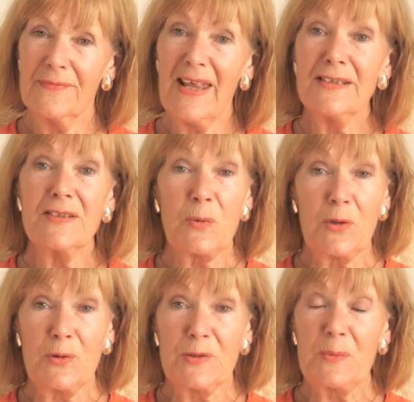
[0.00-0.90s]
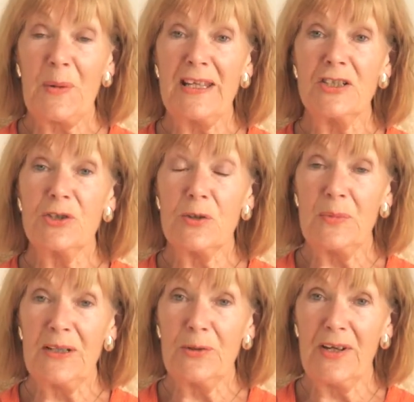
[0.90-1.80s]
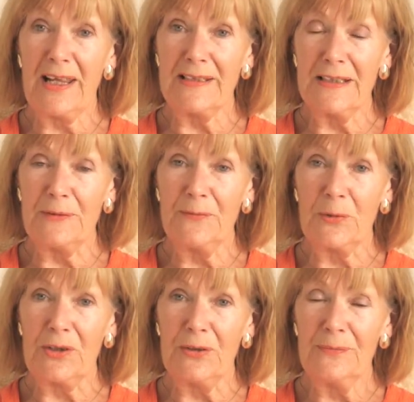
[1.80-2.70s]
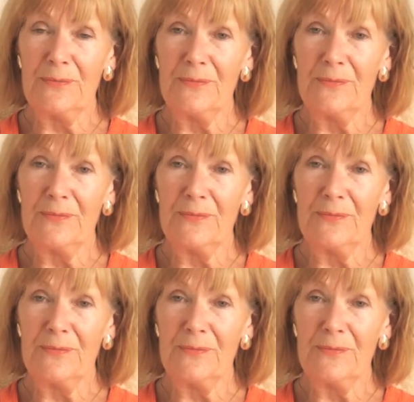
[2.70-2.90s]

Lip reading: That's what your space should be creating for you.